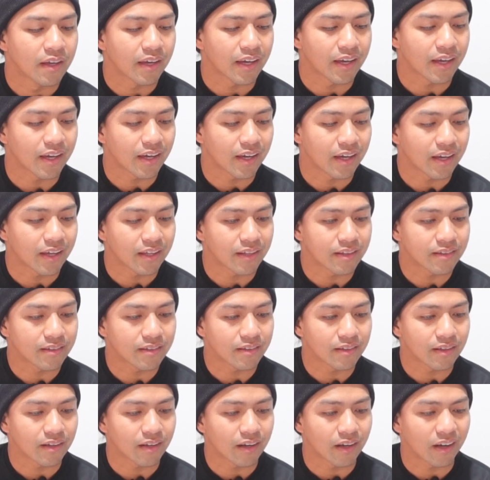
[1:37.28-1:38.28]

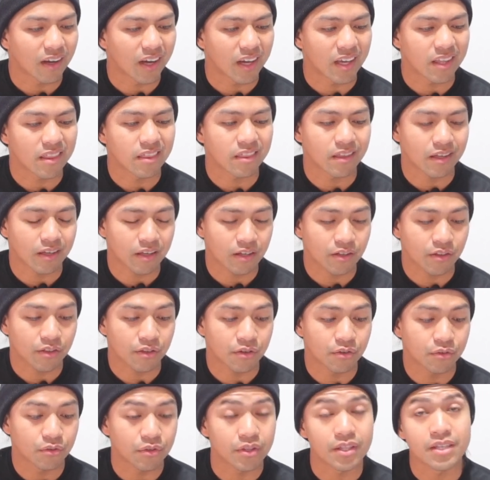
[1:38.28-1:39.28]
And I think
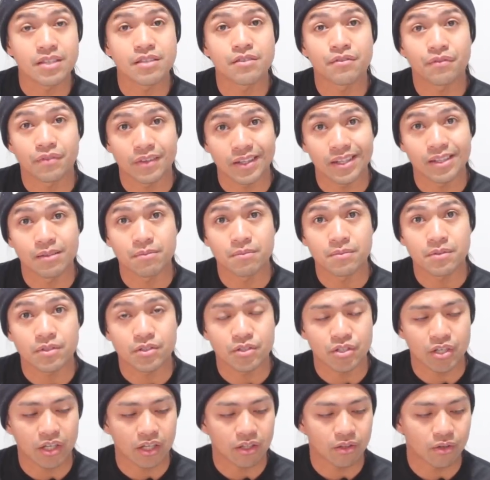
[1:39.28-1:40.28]
through this film,
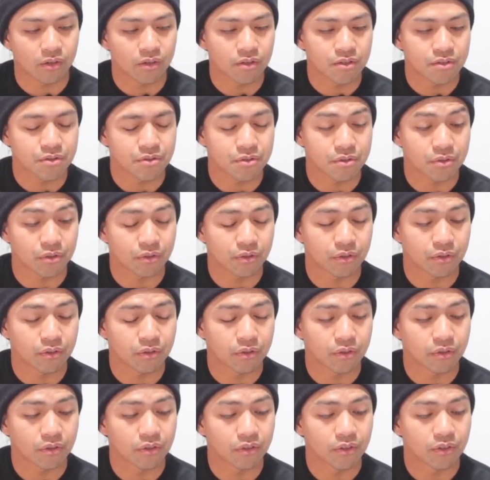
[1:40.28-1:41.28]
she can
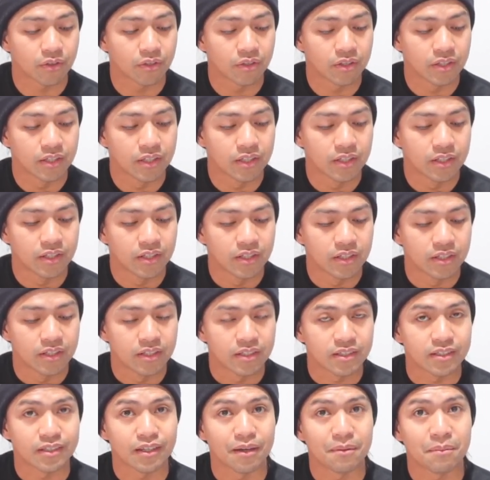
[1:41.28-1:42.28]
also
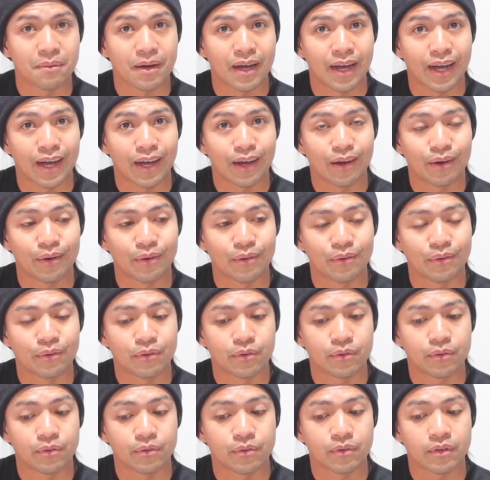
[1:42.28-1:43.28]

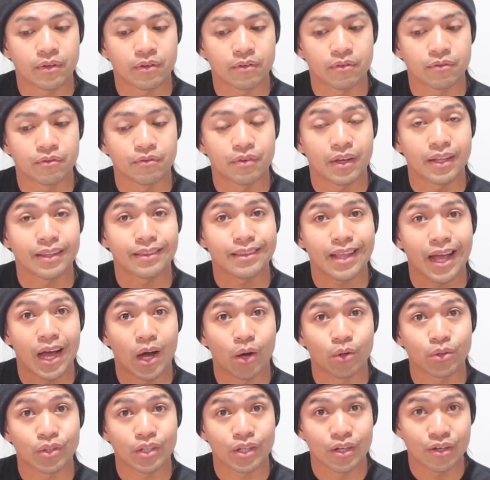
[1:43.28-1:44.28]
somehow vent
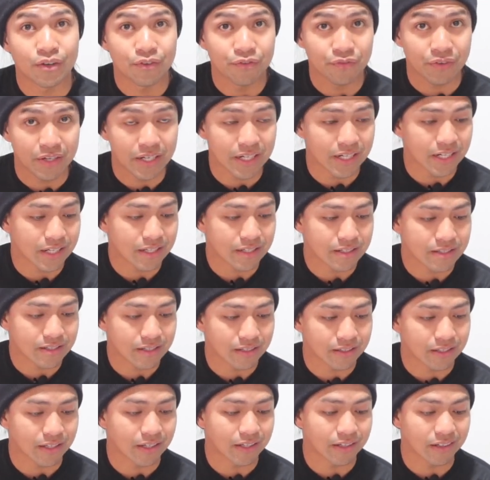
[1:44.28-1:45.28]
out her feelings na
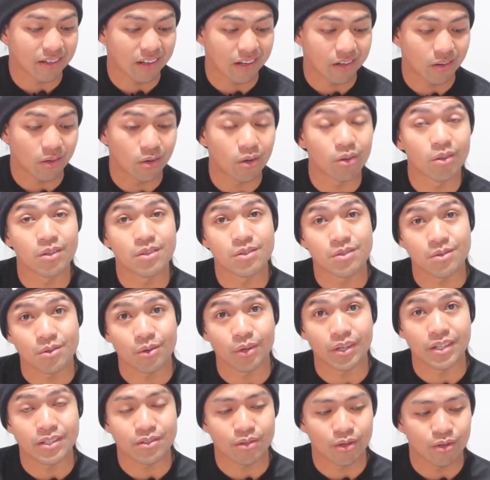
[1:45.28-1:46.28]
din. And
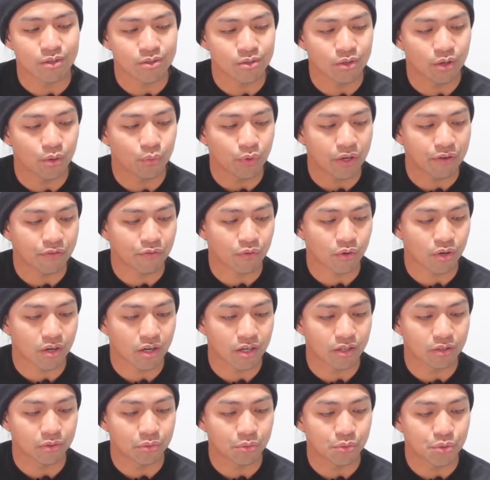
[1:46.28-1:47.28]
also, it's also a way for
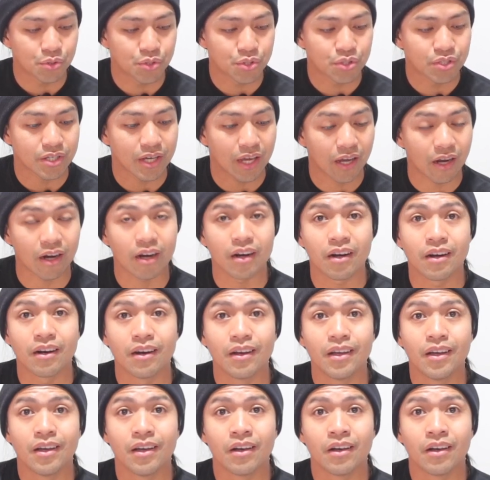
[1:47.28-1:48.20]
her to share